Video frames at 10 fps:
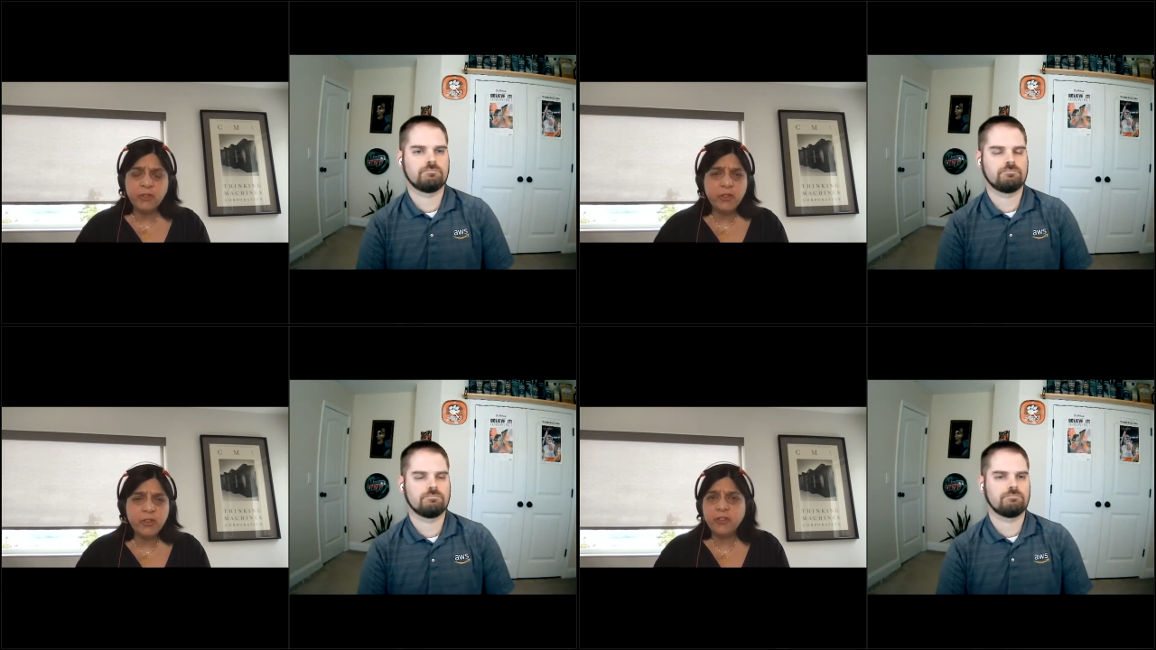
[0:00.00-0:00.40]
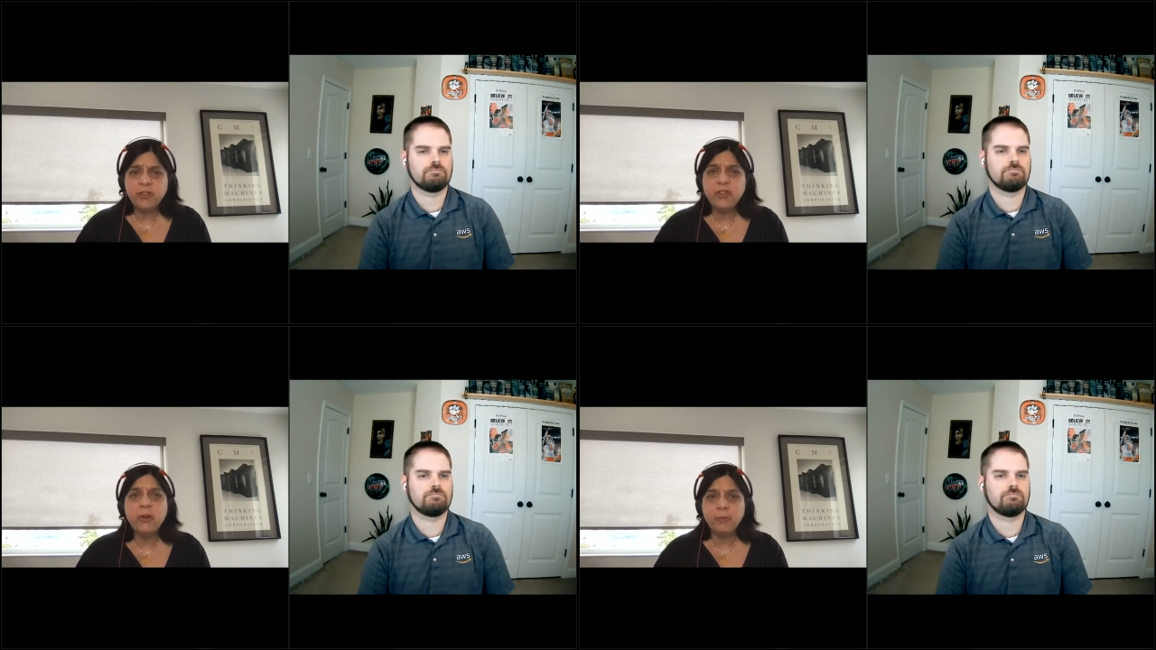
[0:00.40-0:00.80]
Speaker 1: and to
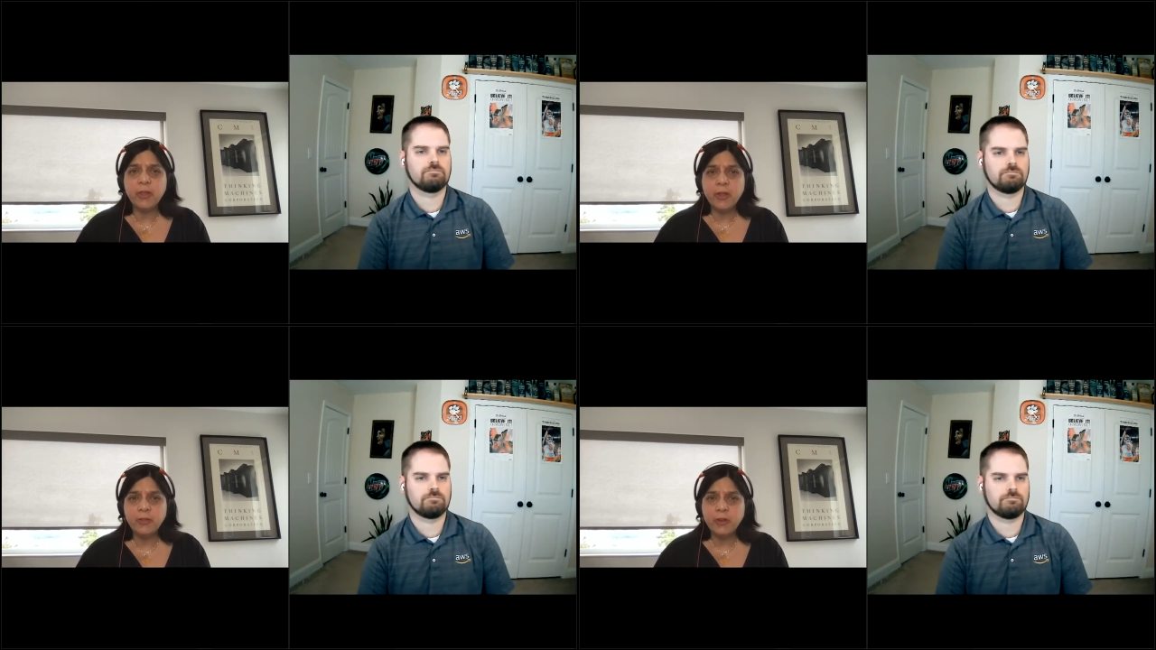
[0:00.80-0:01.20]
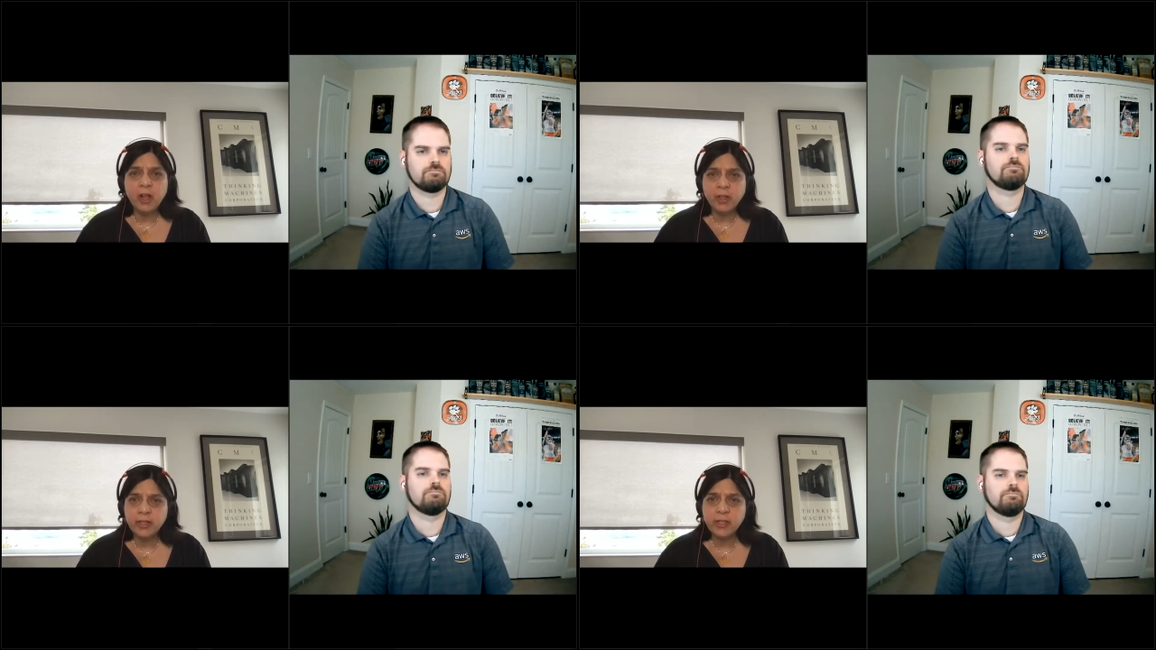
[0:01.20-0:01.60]
share it with other
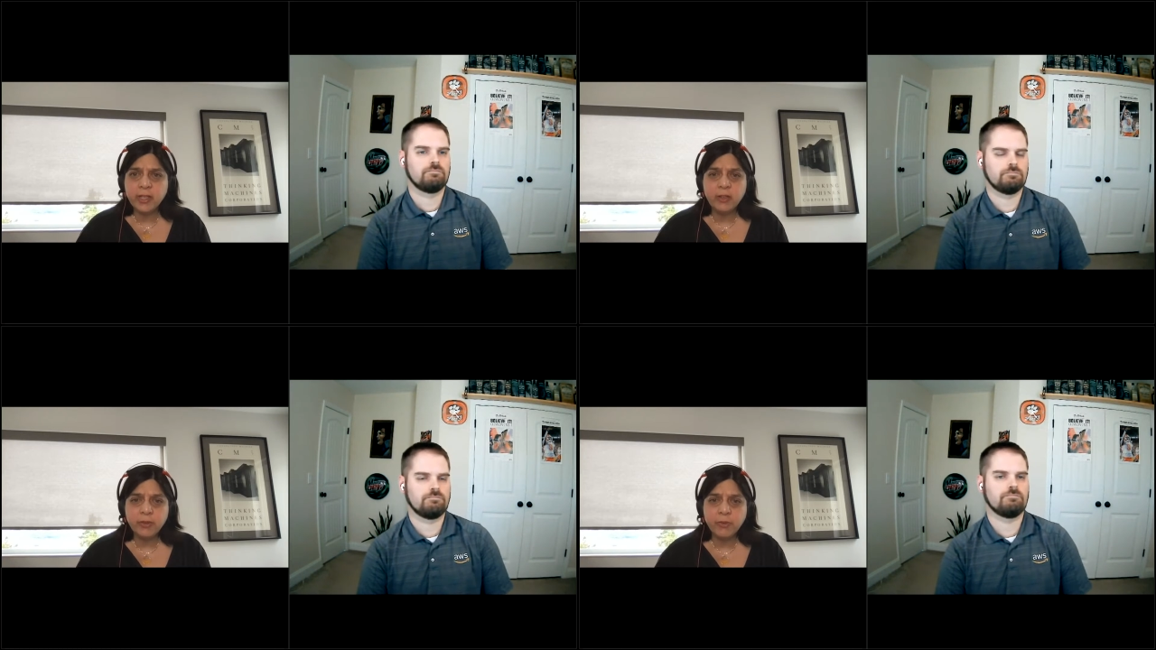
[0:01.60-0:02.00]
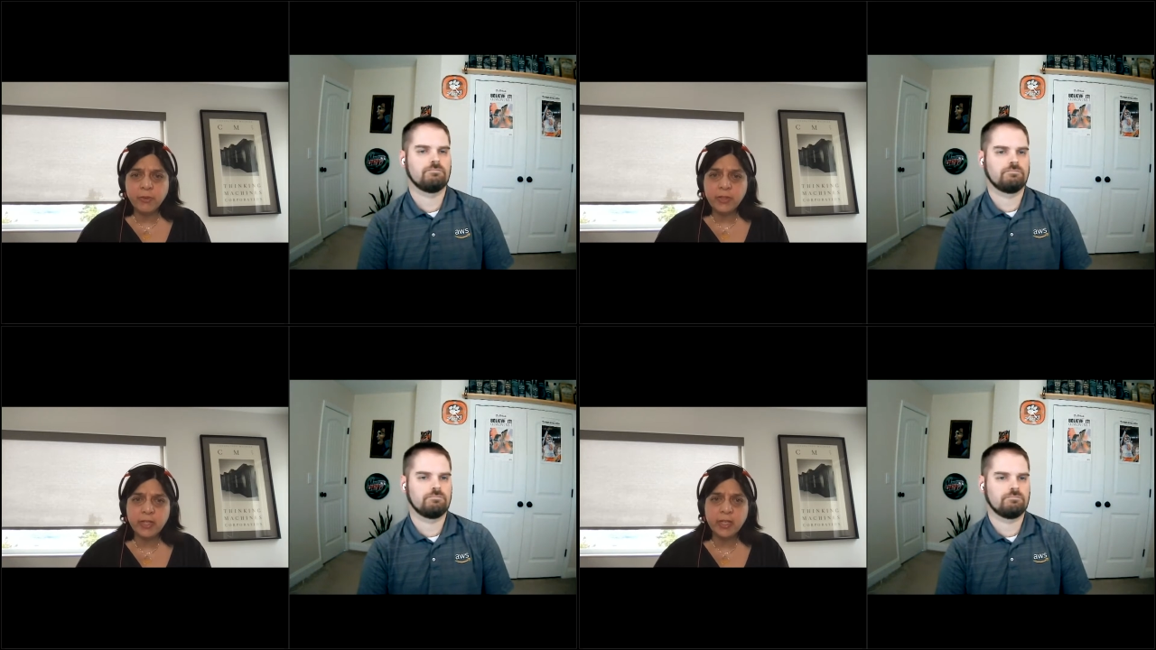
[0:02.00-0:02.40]
colleagues at
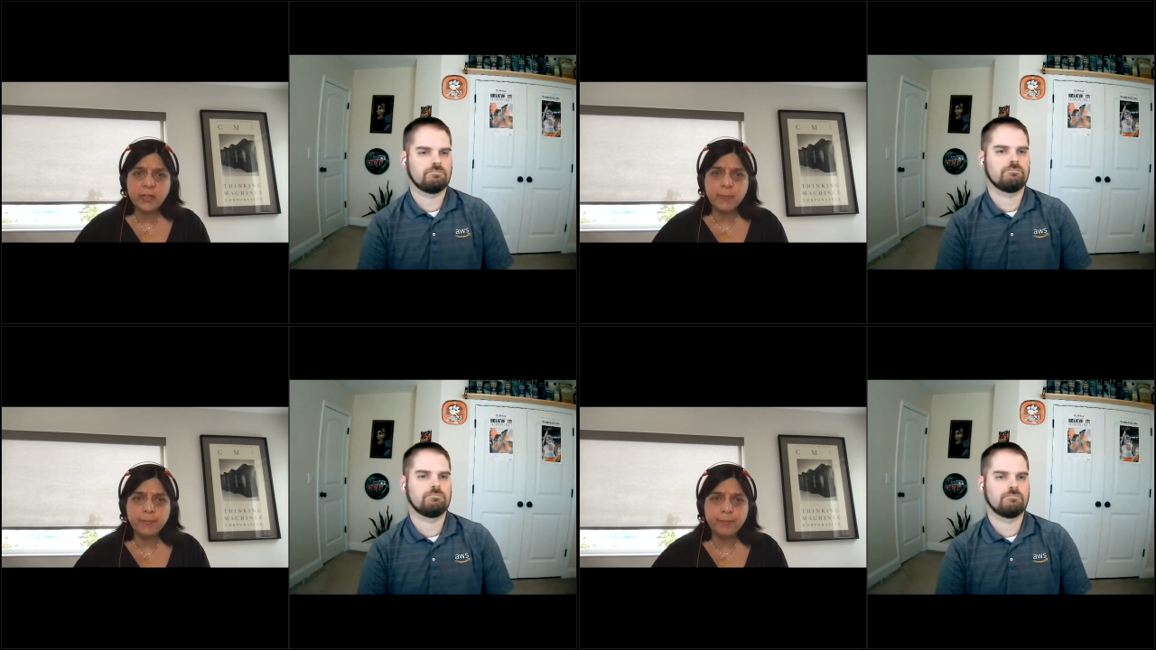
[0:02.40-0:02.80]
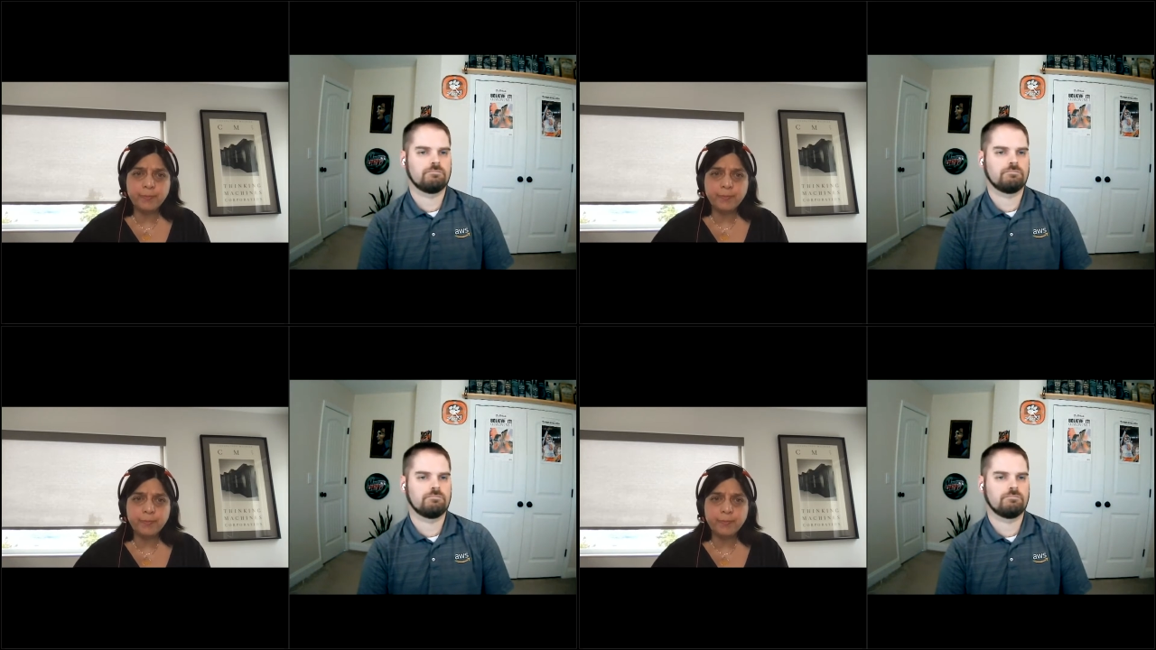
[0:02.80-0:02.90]
universities.